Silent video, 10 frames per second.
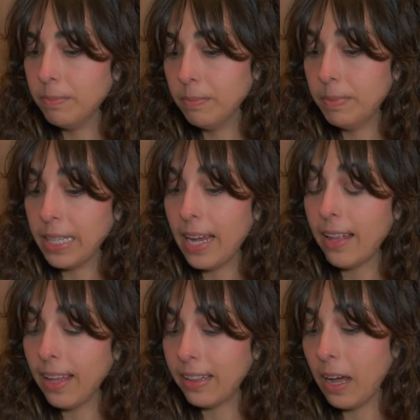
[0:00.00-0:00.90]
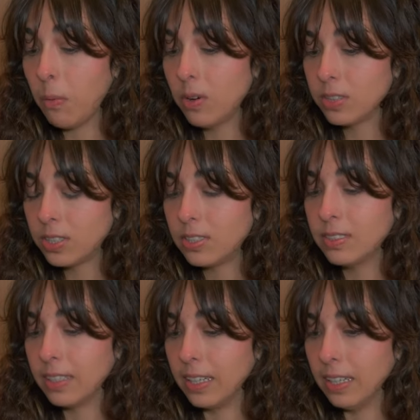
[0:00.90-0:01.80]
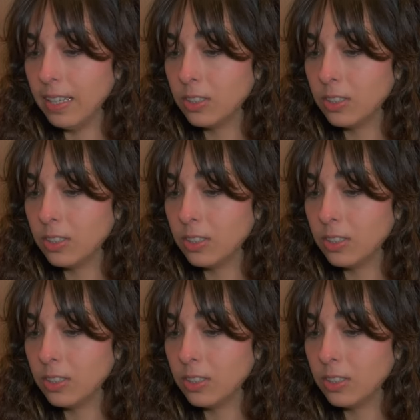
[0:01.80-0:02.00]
but yeah, that, that was the